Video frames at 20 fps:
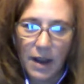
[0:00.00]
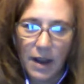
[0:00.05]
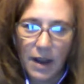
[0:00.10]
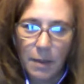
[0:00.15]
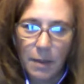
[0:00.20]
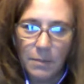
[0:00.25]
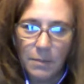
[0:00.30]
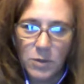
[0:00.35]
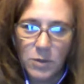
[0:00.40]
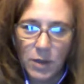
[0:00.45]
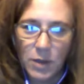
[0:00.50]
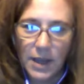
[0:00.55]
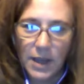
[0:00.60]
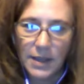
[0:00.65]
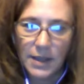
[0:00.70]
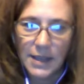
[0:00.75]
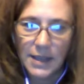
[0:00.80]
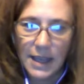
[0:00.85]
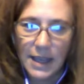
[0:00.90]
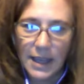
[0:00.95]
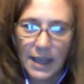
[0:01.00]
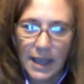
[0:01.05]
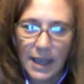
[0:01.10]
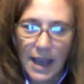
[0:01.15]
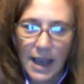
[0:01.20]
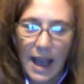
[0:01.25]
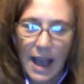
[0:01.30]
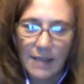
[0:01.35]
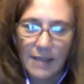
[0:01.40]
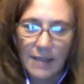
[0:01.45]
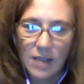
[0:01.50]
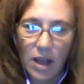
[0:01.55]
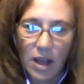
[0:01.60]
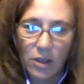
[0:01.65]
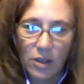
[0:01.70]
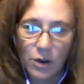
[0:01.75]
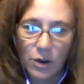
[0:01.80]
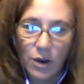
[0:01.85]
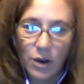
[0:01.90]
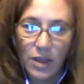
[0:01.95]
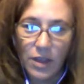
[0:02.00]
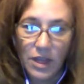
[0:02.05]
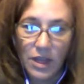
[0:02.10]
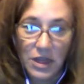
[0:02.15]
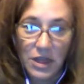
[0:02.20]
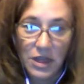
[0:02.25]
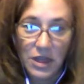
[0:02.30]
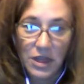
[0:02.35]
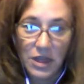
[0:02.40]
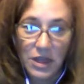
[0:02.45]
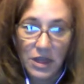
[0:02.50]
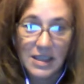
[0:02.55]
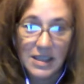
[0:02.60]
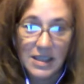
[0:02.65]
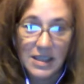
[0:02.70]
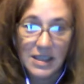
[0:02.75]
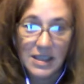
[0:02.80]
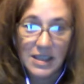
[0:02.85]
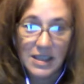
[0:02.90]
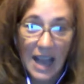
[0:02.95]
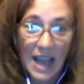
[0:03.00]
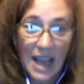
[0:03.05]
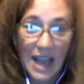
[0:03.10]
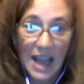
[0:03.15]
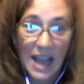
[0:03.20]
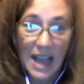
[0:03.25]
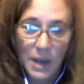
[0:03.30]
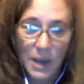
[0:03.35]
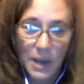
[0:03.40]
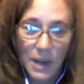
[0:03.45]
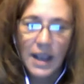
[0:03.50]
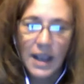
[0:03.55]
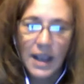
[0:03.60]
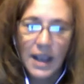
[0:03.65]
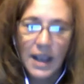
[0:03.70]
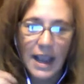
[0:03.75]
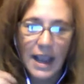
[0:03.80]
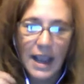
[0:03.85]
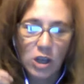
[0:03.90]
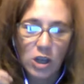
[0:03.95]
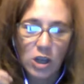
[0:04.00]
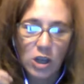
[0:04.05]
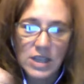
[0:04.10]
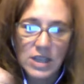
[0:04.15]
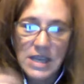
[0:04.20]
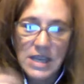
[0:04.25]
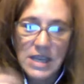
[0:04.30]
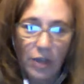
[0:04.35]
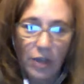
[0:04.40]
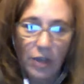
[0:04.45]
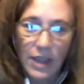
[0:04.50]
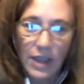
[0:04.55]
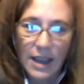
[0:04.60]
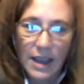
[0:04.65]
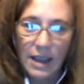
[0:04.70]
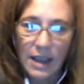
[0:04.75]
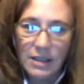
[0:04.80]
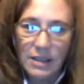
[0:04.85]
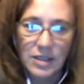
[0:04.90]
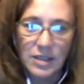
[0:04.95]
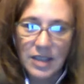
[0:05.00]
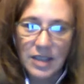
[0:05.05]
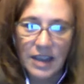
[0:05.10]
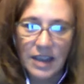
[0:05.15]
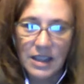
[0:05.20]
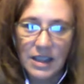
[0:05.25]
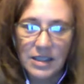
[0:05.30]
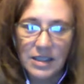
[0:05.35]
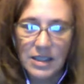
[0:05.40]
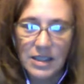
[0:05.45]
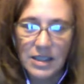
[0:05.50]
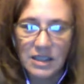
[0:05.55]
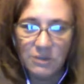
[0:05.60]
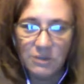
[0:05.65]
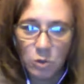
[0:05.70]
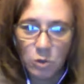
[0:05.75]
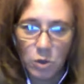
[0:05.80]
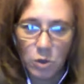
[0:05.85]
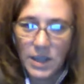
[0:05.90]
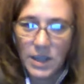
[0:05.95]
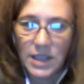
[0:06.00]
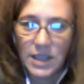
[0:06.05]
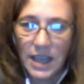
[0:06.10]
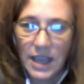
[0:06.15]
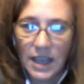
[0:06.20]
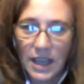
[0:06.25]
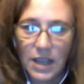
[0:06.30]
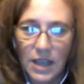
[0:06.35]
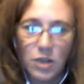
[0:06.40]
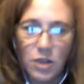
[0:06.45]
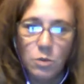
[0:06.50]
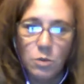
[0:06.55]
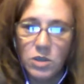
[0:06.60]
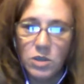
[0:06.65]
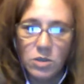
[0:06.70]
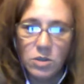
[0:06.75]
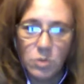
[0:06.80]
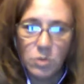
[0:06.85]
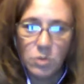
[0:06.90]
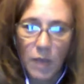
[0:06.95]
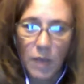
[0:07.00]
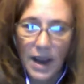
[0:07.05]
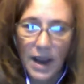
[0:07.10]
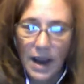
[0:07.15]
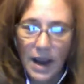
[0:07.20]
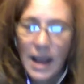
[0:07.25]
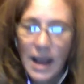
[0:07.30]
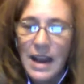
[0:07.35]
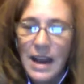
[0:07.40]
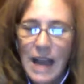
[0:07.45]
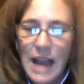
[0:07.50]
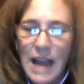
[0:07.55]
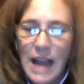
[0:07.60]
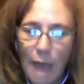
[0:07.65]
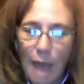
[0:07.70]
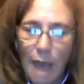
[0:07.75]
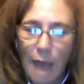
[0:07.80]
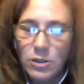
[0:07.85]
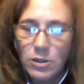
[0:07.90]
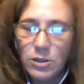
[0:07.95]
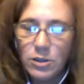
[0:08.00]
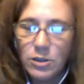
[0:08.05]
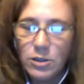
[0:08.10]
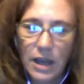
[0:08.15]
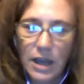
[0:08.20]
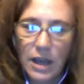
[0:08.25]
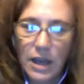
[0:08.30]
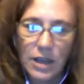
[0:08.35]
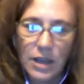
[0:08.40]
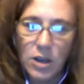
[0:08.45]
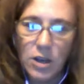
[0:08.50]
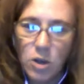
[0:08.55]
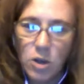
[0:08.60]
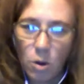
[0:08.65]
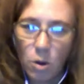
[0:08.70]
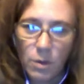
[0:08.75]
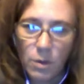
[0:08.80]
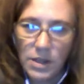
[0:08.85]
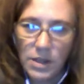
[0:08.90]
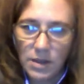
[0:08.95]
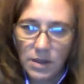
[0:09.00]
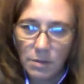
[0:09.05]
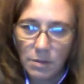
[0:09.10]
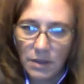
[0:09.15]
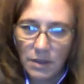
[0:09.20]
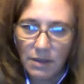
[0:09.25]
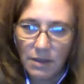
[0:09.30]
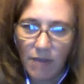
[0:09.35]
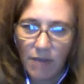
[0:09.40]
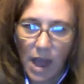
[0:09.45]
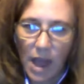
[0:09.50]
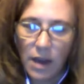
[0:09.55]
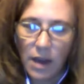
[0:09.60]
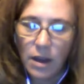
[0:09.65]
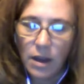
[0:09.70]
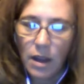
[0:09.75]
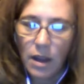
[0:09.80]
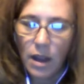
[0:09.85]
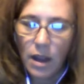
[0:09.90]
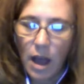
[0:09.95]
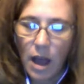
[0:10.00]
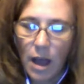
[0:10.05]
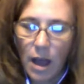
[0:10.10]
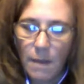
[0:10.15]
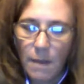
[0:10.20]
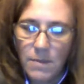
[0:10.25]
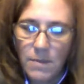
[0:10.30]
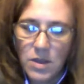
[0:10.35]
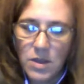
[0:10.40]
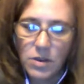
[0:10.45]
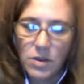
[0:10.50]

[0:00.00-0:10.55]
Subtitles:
drinking tequila has other things attached to it. There's nothing in the study that says if you drink tequila you will lose weight. Absolutely nothing. No reason to believe that. There